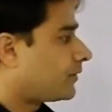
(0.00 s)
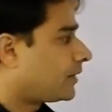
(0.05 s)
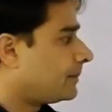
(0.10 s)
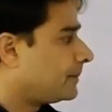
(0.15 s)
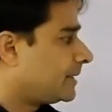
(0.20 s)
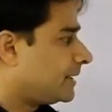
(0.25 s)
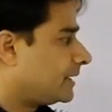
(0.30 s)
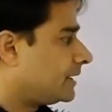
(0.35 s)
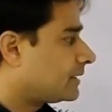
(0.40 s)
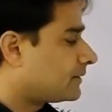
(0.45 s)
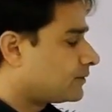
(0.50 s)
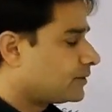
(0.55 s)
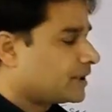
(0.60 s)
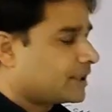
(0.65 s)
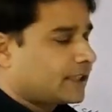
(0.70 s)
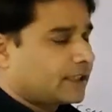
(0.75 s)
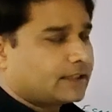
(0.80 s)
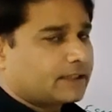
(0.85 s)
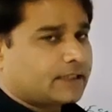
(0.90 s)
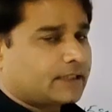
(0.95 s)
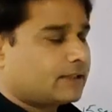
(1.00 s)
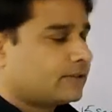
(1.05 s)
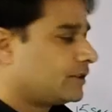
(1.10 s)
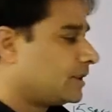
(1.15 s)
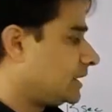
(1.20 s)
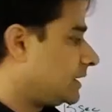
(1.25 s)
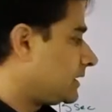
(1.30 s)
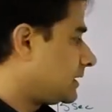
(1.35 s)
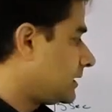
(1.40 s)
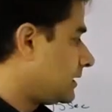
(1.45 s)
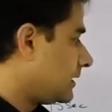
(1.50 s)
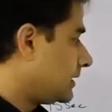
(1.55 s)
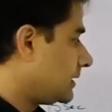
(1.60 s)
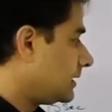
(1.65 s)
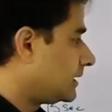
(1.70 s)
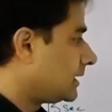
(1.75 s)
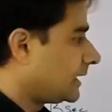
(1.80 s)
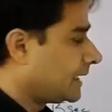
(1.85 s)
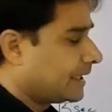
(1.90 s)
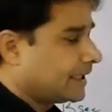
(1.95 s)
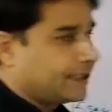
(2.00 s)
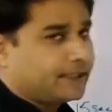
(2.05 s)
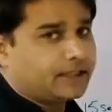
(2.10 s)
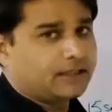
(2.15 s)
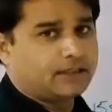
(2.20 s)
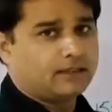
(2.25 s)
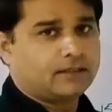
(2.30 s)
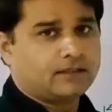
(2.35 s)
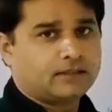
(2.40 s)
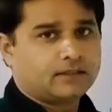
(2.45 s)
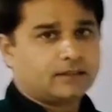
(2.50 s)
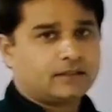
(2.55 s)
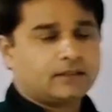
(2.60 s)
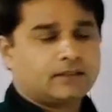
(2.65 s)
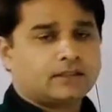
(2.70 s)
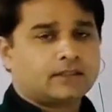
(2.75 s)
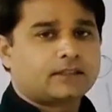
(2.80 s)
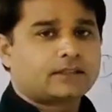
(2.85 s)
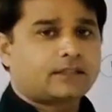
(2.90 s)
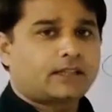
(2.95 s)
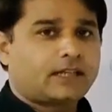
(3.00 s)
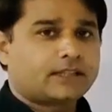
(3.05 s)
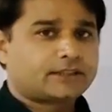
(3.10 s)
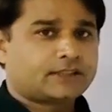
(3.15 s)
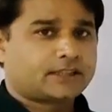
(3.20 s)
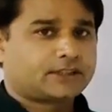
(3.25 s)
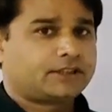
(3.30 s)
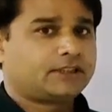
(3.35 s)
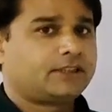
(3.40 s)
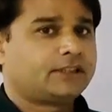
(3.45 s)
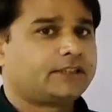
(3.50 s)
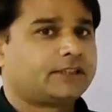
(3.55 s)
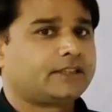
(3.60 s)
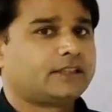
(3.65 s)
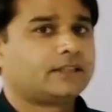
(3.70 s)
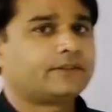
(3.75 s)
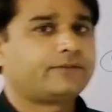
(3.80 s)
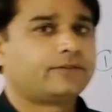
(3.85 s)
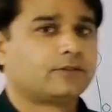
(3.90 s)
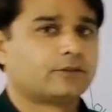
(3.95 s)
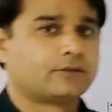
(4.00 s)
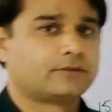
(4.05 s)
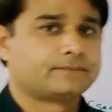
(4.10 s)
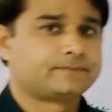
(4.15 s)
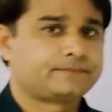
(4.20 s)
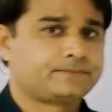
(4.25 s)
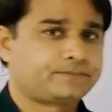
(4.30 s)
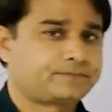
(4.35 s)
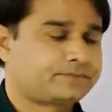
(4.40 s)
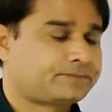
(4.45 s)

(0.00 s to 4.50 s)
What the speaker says: From here we can calculate the area, cross-sectional area flow.